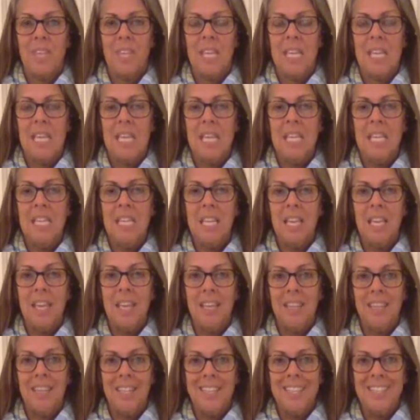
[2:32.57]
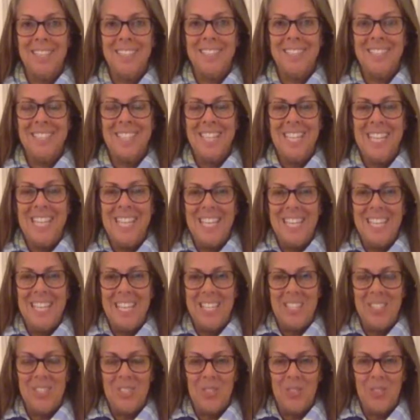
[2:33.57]
Inhaling
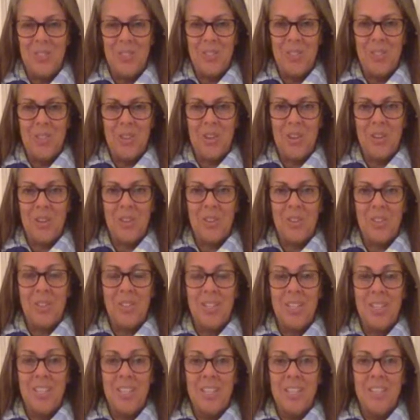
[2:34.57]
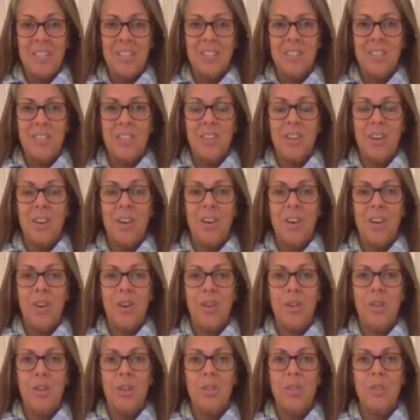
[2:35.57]
into a long,
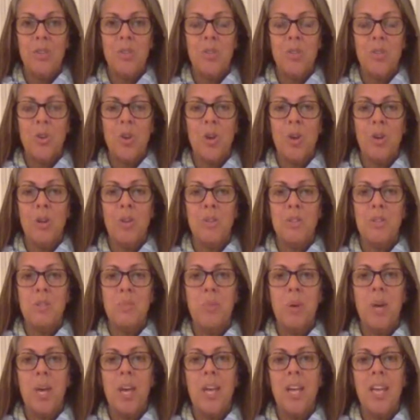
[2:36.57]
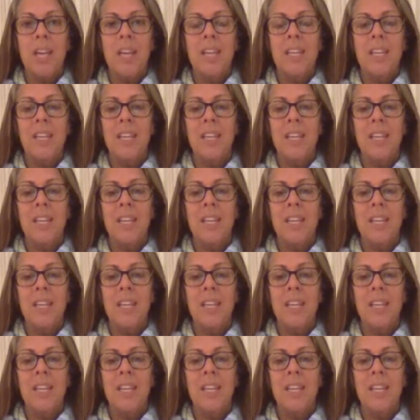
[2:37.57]
tall, strong spine.